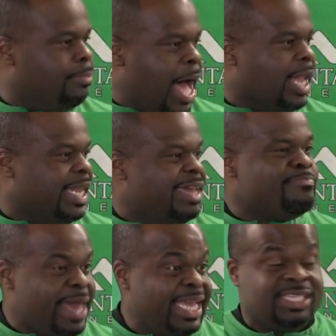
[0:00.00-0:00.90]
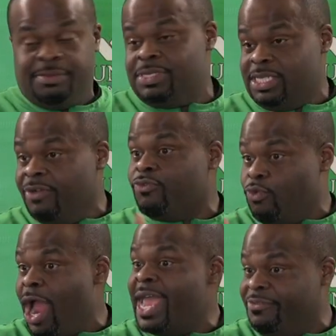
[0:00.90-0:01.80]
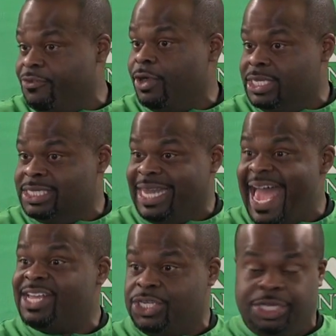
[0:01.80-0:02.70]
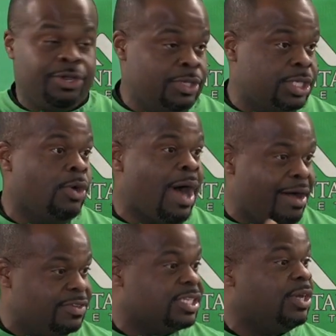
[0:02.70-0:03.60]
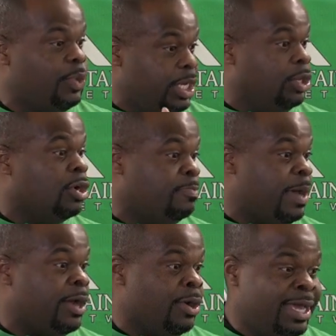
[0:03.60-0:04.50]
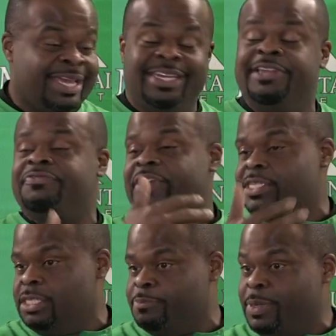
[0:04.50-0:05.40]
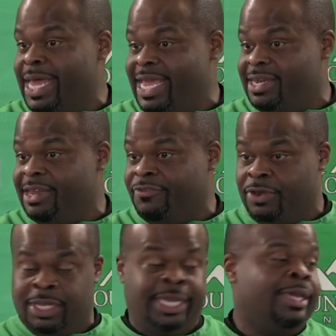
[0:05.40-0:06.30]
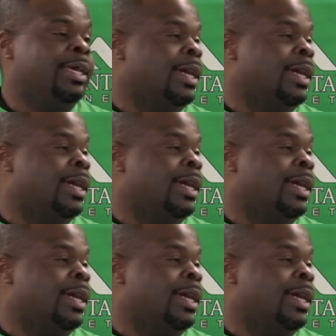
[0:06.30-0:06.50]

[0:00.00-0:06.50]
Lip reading: Ali made some stuff right for us last year, so obviously we looked better. Defense is planned differently.